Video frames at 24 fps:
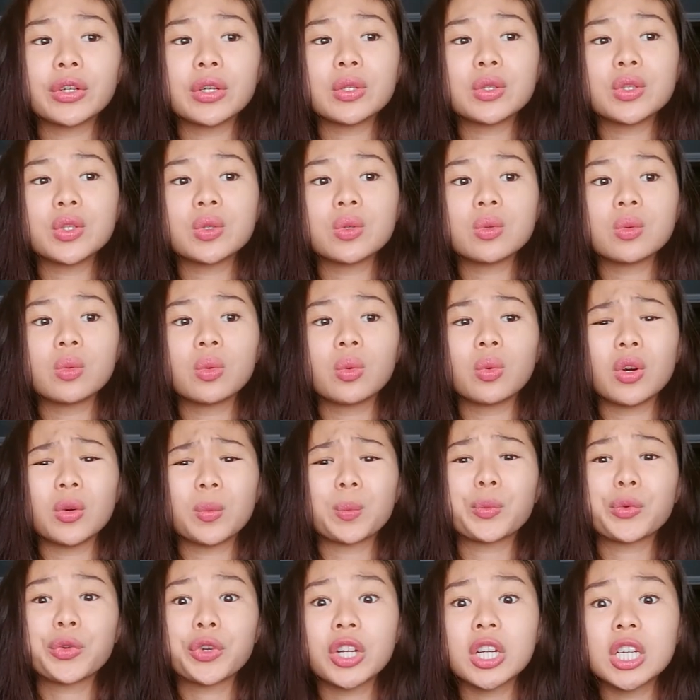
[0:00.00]
it's
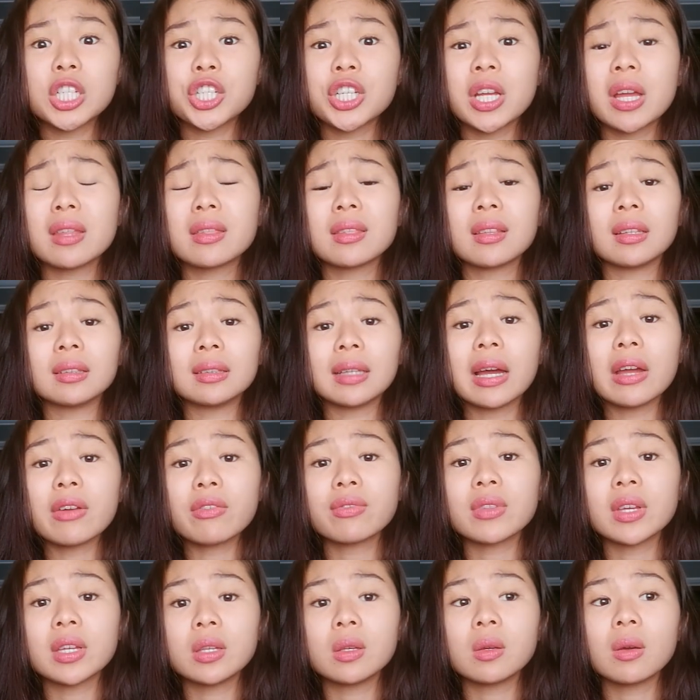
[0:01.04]
important for you to
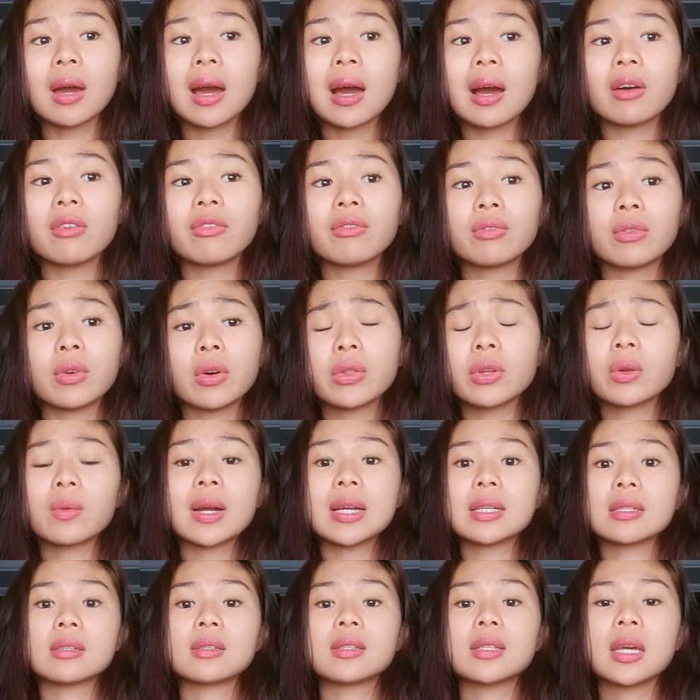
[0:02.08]
appreciate the
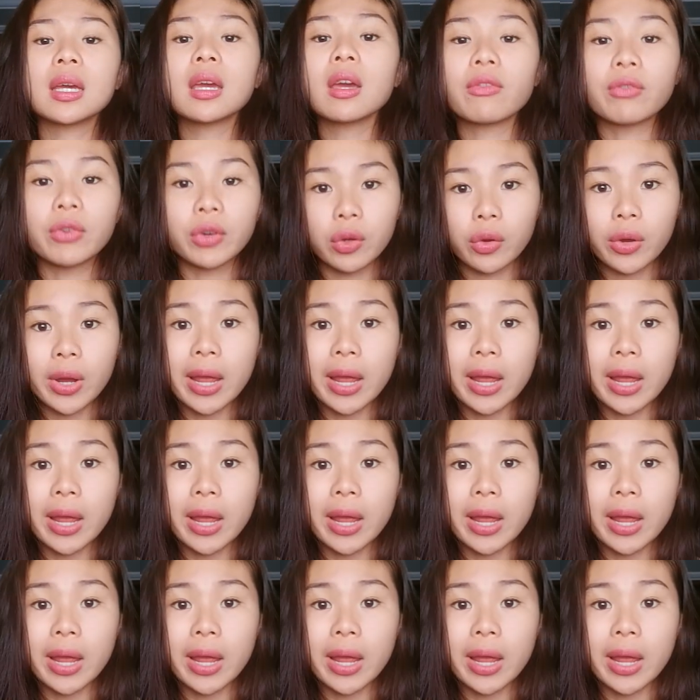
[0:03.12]
life that you have.